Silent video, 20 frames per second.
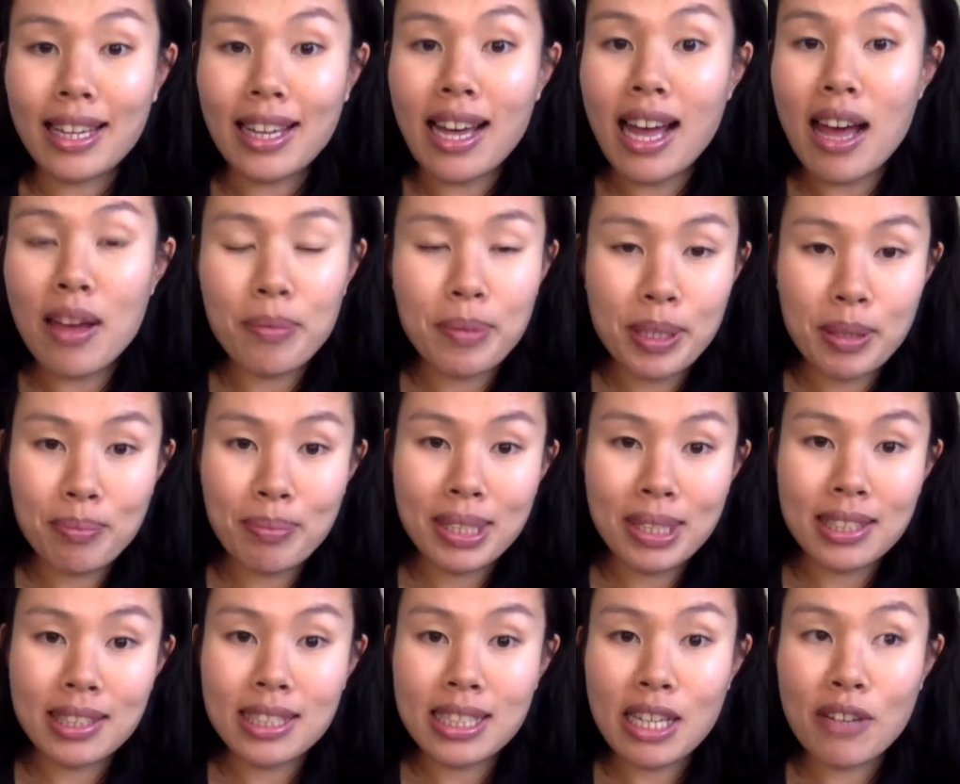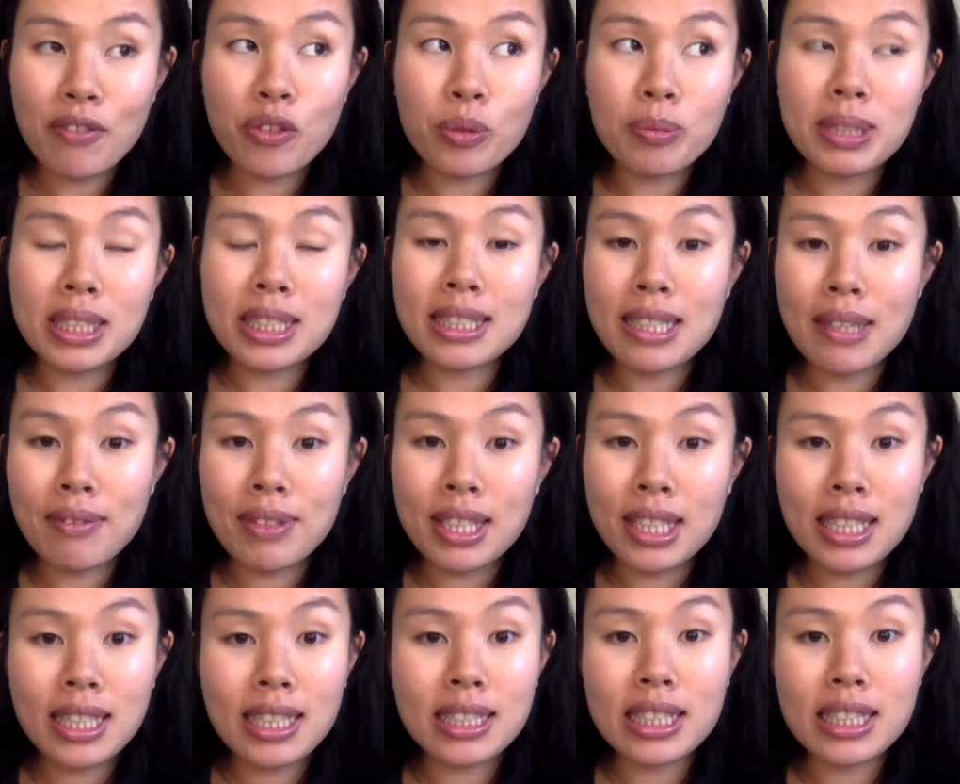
I've been in business now for almost 7 years,